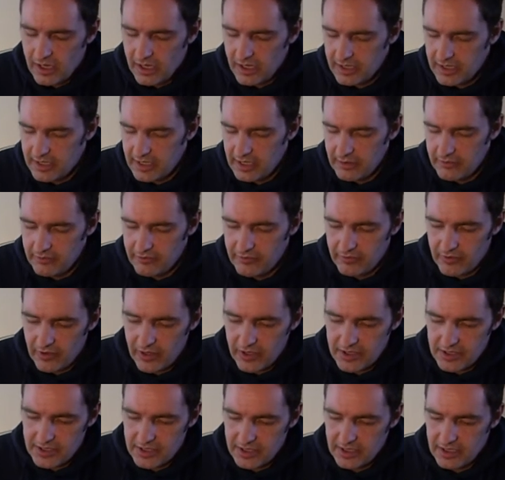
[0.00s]
I keep
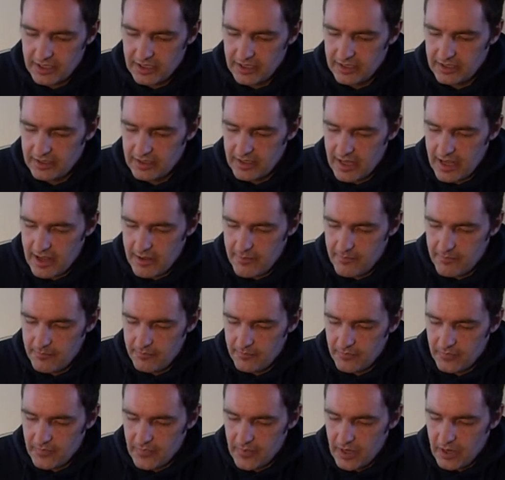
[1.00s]
fighting it in them,
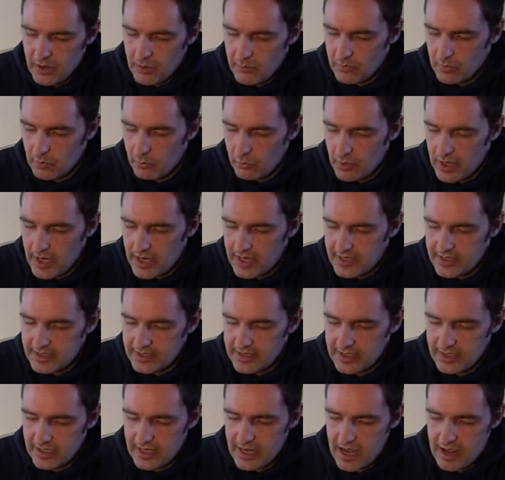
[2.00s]
but where does
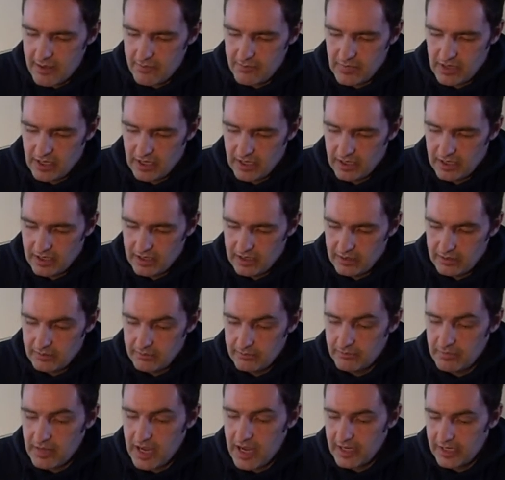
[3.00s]
it get me?
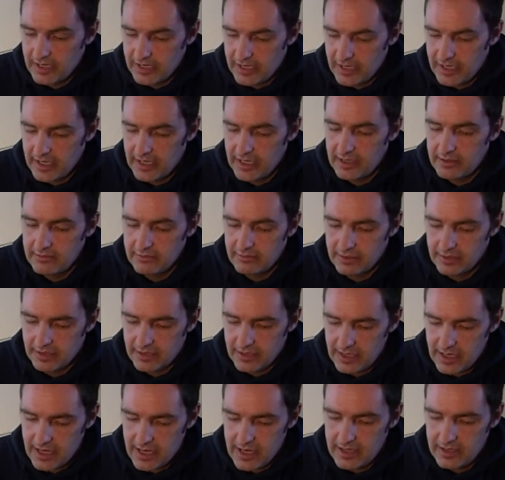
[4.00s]
Back here
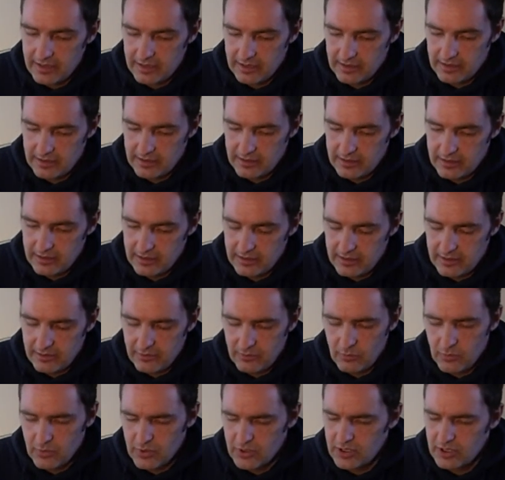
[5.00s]
again.
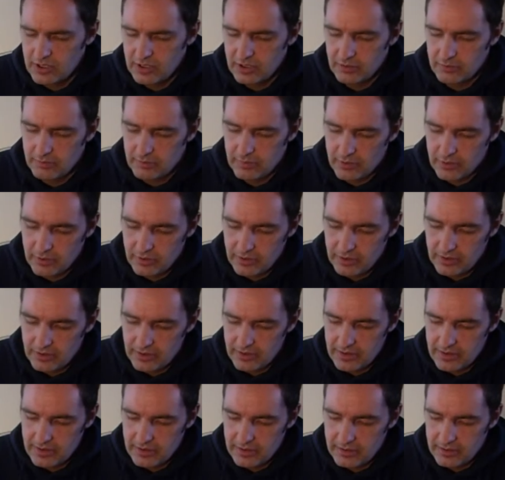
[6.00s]
What's the point?
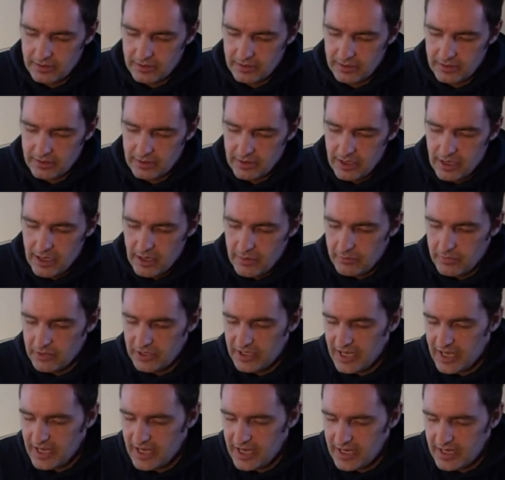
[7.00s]
But
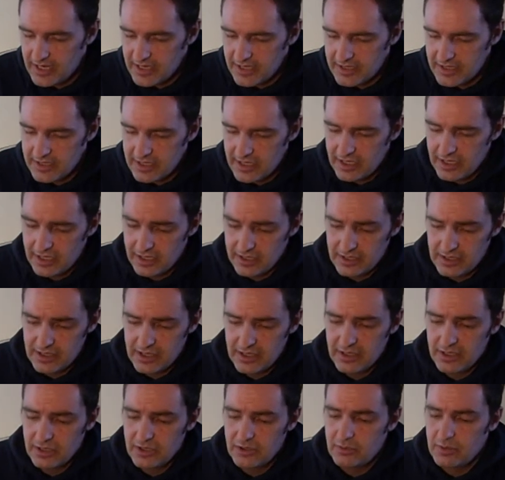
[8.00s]
here's
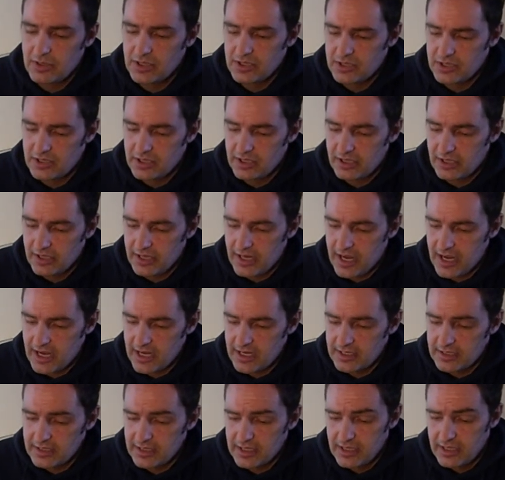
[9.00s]
another question I
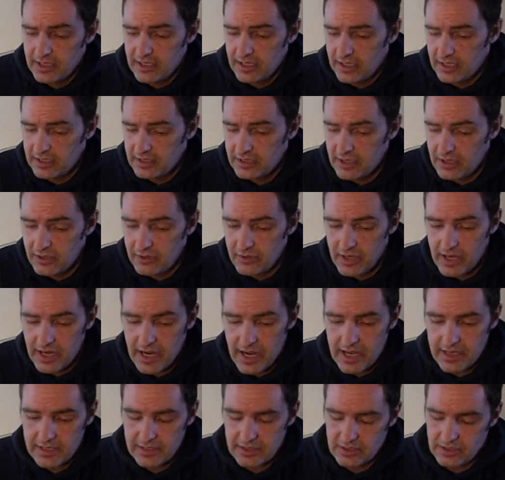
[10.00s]
ask and know the
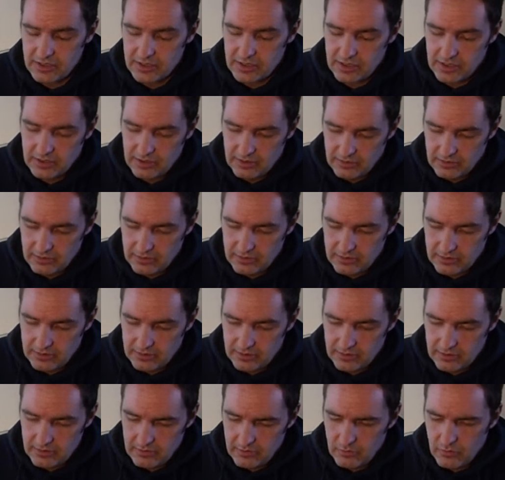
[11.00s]
answer to.
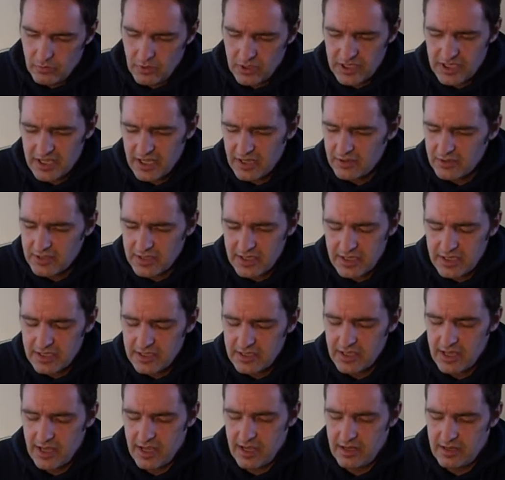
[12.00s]
What else is
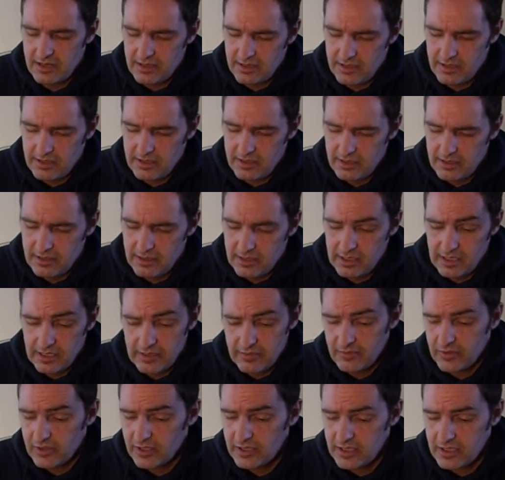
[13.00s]
there
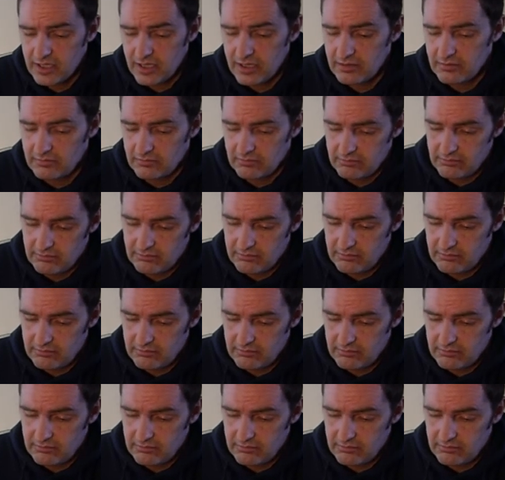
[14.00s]
if I don't?